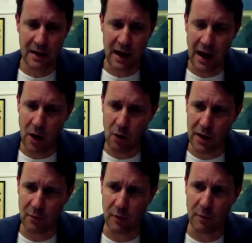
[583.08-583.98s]
How
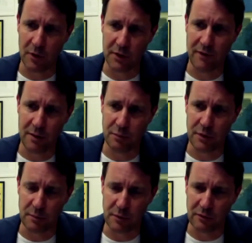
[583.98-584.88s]
can we motivate
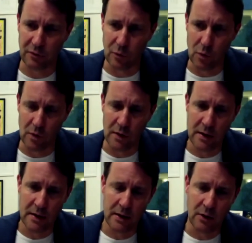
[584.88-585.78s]
people to
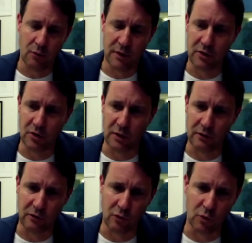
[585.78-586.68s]

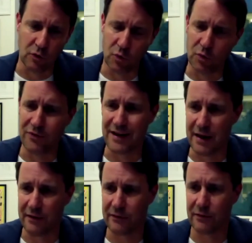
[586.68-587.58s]
to use
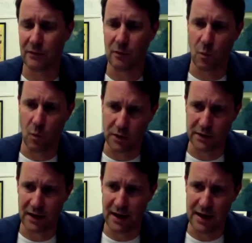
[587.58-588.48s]
less
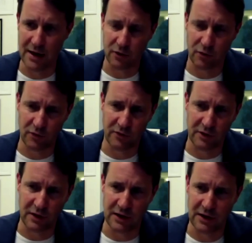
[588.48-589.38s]
water,
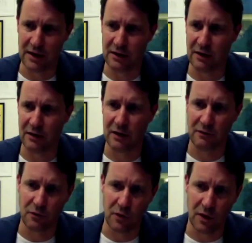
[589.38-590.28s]
electricity, and and,
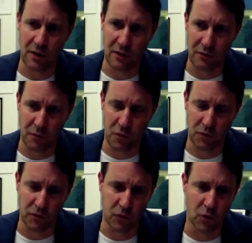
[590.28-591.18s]
and uh,
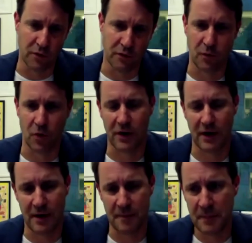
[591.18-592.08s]
fuels for
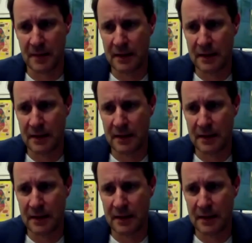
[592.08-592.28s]
car?